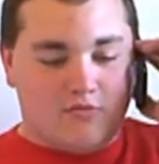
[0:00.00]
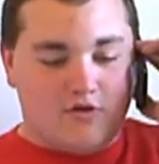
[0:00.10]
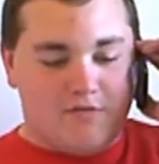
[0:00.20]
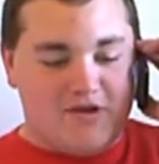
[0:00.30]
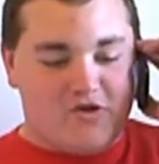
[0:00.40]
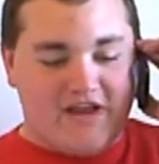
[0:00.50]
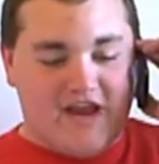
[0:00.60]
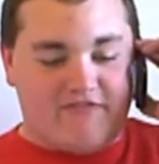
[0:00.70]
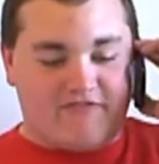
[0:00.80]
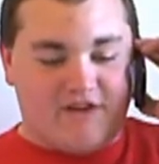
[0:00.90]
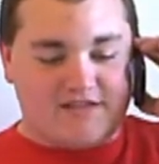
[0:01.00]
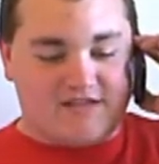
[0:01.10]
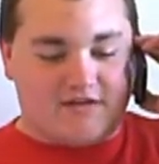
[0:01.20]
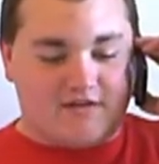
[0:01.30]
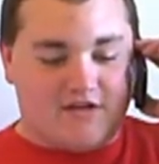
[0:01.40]
What do you mean you can't fix
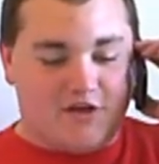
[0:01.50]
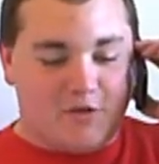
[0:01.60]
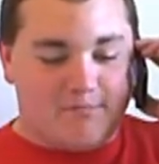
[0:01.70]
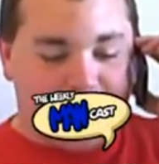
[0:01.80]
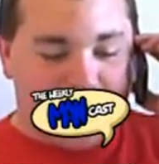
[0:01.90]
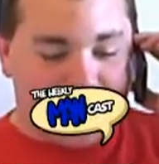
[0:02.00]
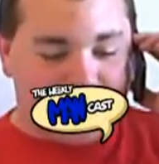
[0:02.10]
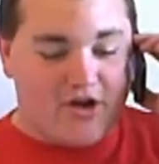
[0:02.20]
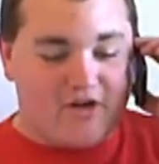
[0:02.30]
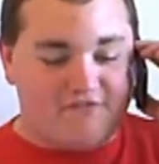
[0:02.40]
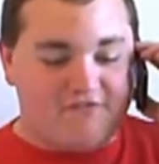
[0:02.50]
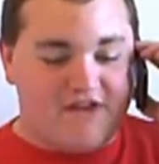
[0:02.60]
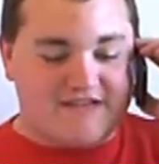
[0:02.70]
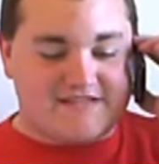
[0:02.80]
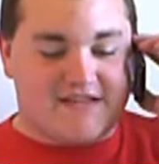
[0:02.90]
it? Get your over here,
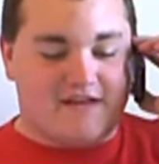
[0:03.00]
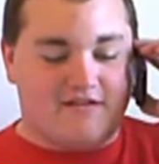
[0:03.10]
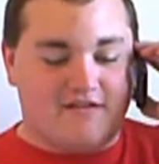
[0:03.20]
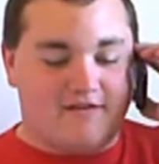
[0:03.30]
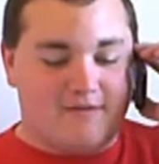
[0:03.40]
fix it.